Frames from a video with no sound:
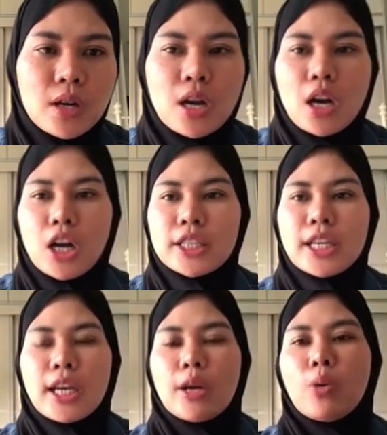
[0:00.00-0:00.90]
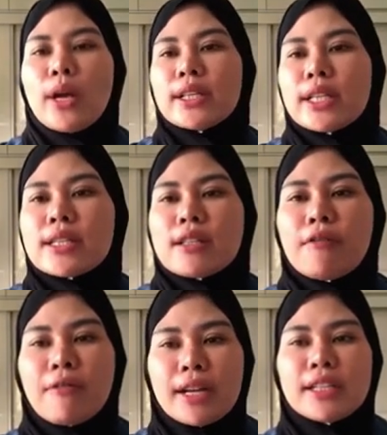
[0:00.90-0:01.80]
Okay, what is the
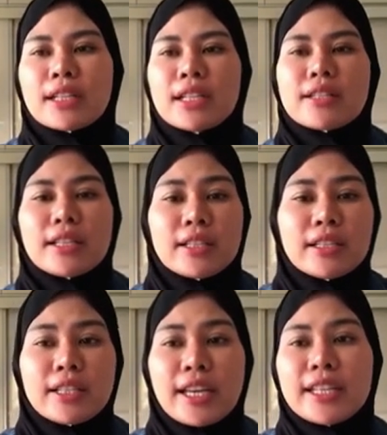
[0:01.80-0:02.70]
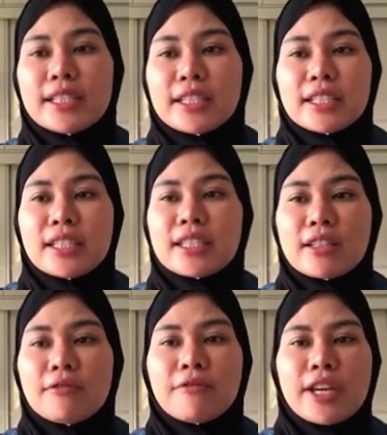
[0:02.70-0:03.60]
final cleansing and
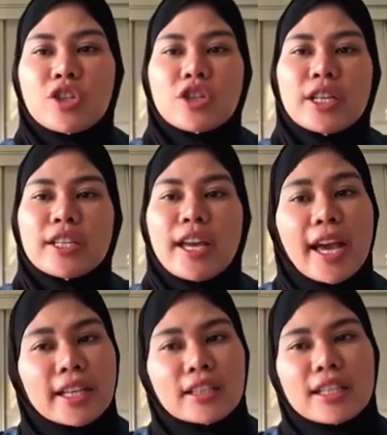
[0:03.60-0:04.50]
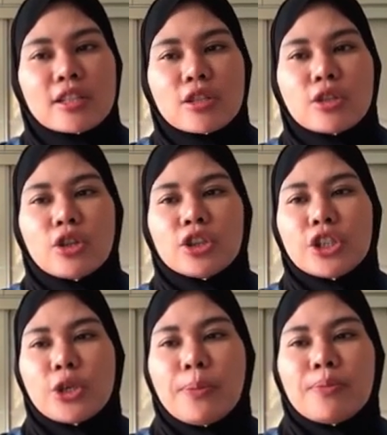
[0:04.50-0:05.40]
disinfection? Adding
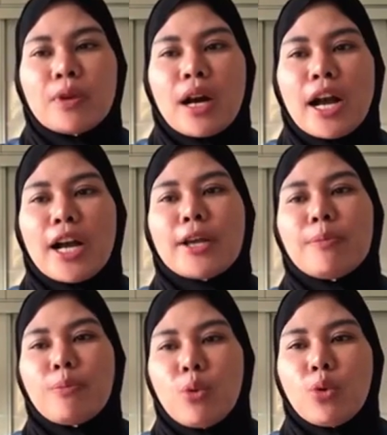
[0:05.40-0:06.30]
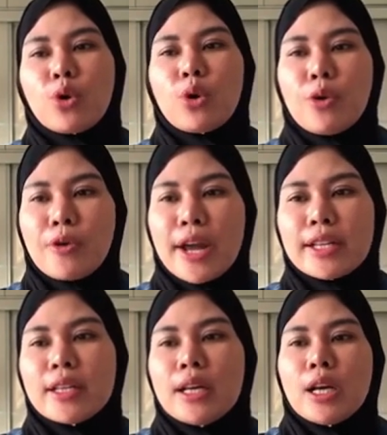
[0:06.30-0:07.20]
sodium
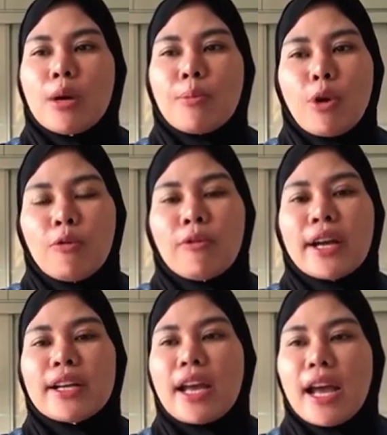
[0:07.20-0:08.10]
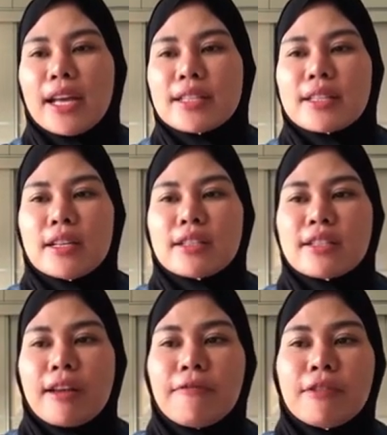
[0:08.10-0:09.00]
hypochlorite provide as a
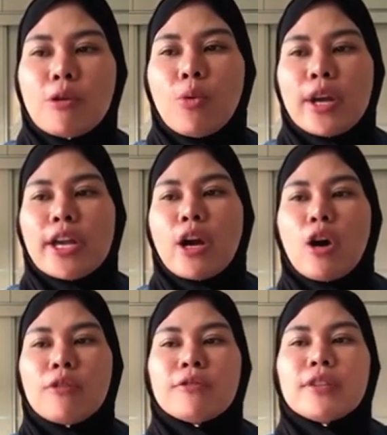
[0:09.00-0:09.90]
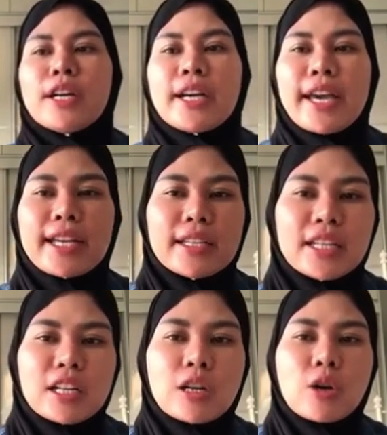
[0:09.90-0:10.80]
safer way of
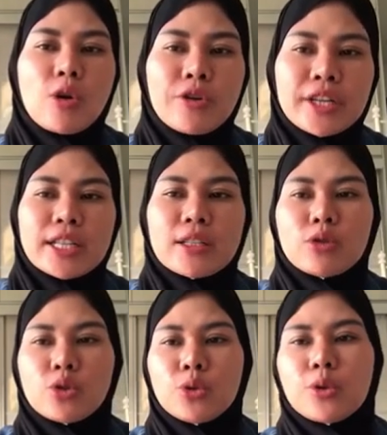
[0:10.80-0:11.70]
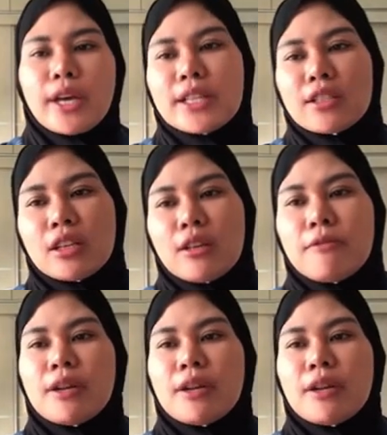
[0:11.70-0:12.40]
adding chlorine to achieve